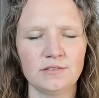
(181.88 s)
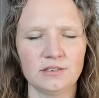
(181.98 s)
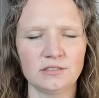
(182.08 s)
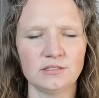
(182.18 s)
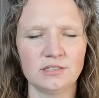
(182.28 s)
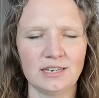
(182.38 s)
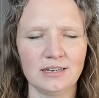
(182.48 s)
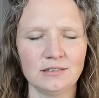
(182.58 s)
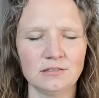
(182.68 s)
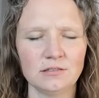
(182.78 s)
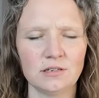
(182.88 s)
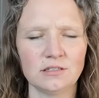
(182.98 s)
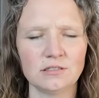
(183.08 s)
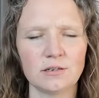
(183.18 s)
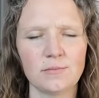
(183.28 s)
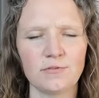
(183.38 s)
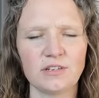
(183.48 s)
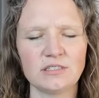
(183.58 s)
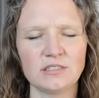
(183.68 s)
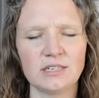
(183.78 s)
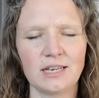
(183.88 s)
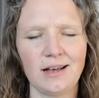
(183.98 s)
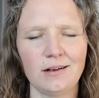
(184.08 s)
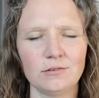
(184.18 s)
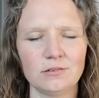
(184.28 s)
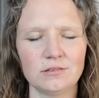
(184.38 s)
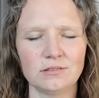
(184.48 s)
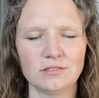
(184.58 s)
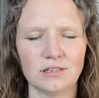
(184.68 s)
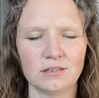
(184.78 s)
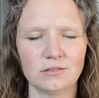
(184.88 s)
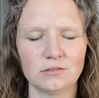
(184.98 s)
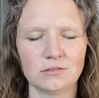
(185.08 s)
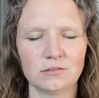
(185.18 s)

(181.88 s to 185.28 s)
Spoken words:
this sand, and some of it stick out of the sand.